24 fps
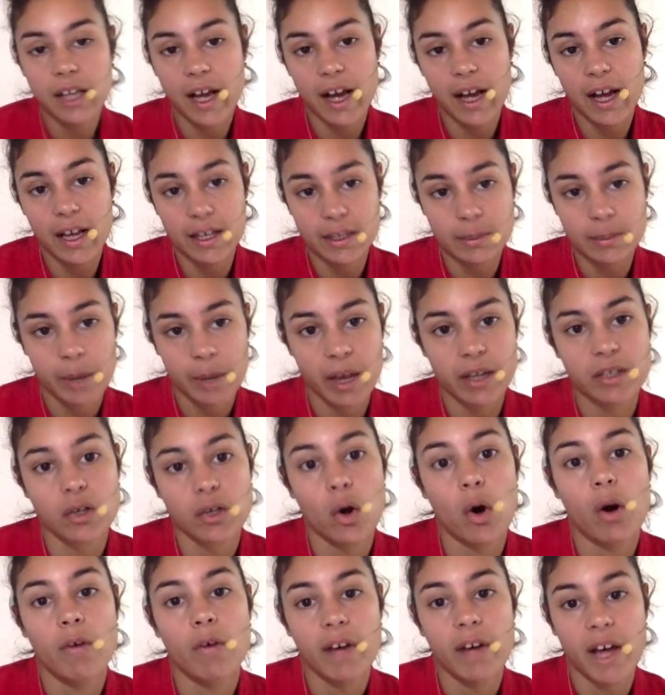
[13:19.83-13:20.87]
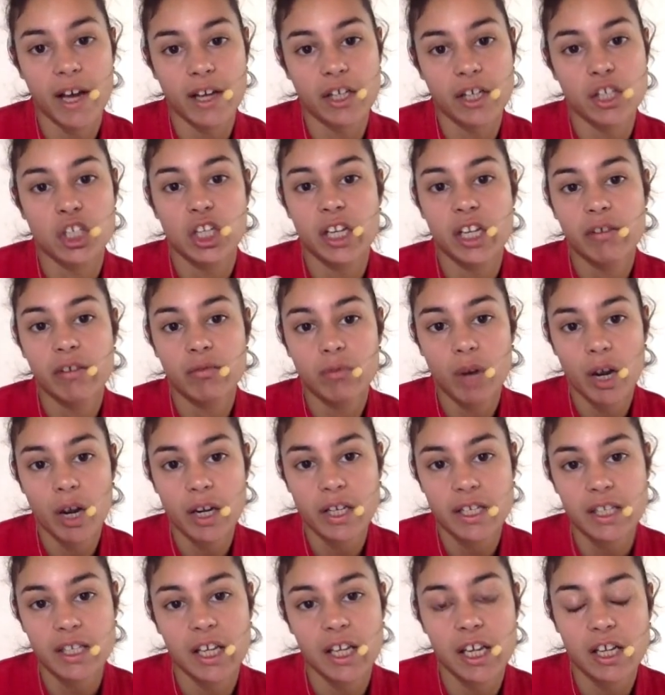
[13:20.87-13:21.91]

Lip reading: aspects of actually writing.